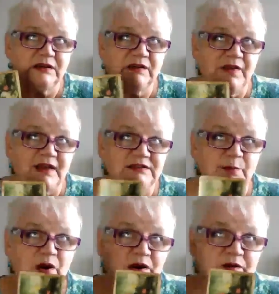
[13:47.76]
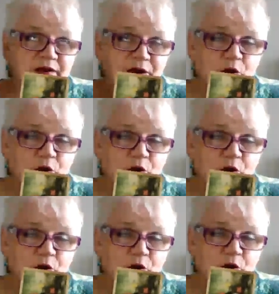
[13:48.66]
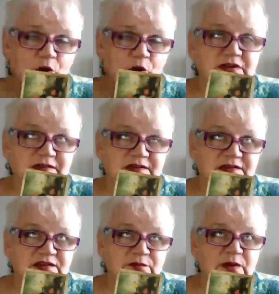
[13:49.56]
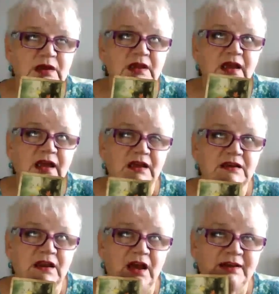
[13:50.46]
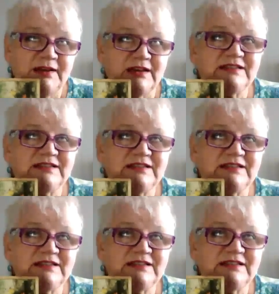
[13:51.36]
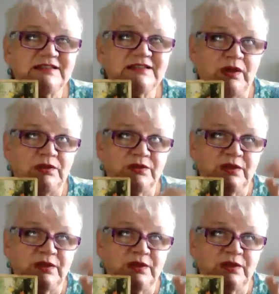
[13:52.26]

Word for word: that's part of that whole grounding system and and us connecting with